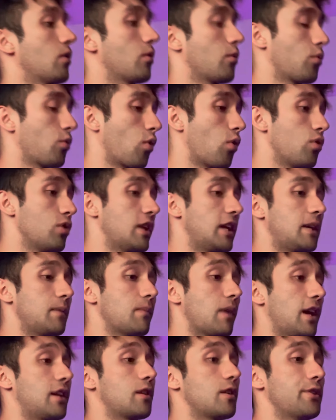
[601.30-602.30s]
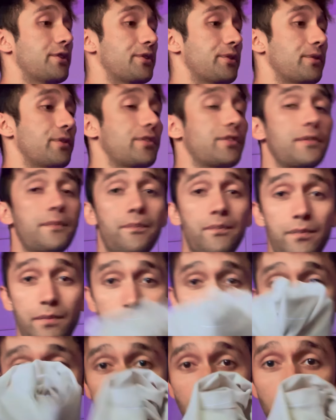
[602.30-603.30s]
rolling my clothes.
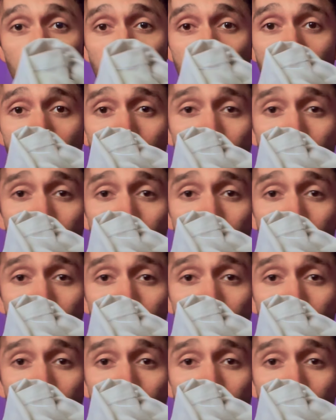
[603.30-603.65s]
So